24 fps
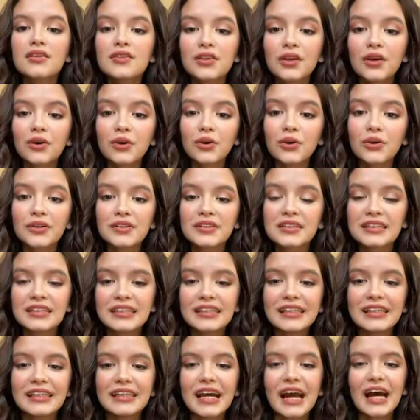So So you can
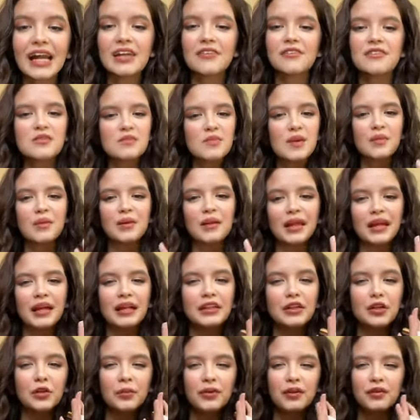see it kind of is maybe like a
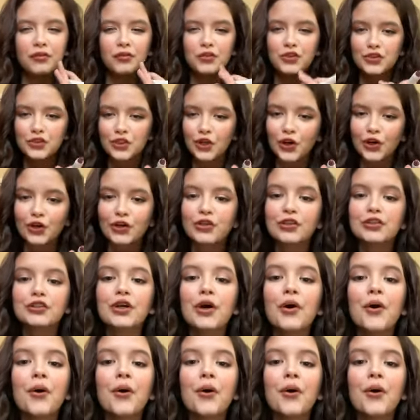little bit of a darker